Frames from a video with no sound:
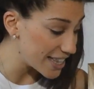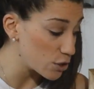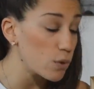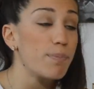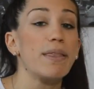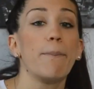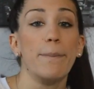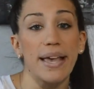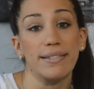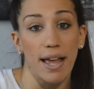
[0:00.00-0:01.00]
this would be the
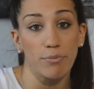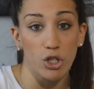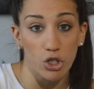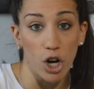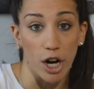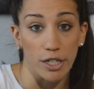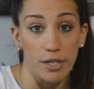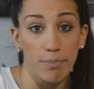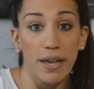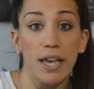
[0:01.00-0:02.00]
best time to start
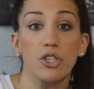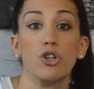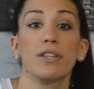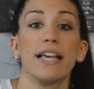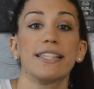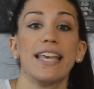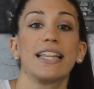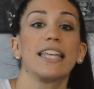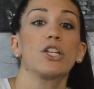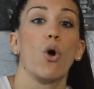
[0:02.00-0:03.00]
because you're less
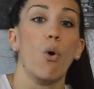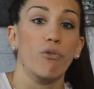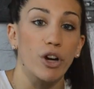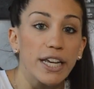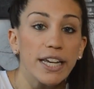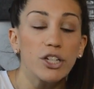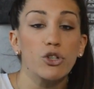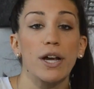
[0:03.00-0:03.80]
likely to overeat,